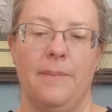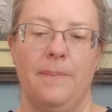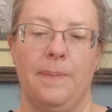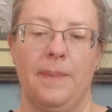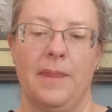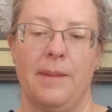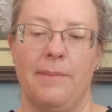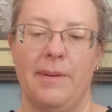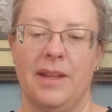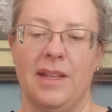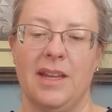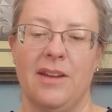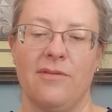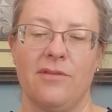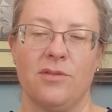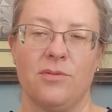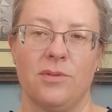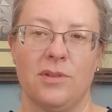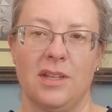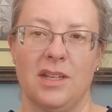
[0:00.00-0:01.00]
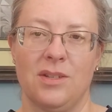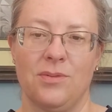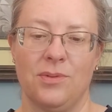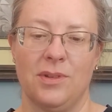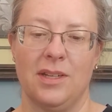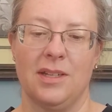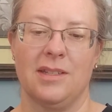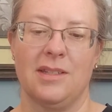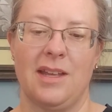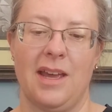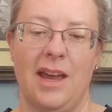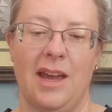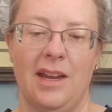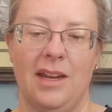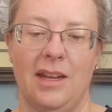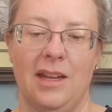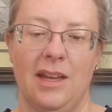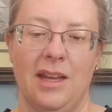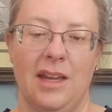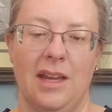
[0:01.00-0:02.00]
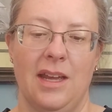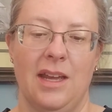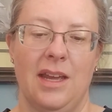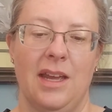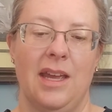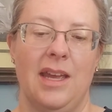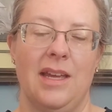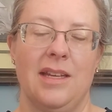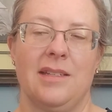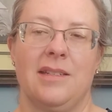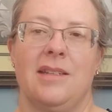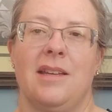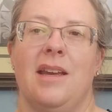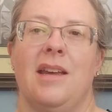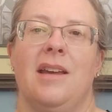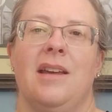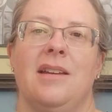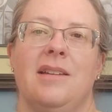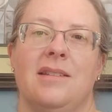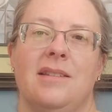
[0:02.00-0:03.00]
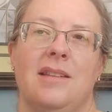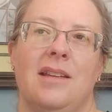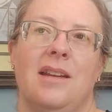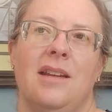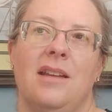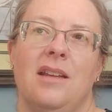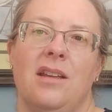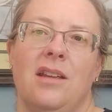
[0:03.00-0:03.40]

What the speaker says: The big difference with this one is that it says that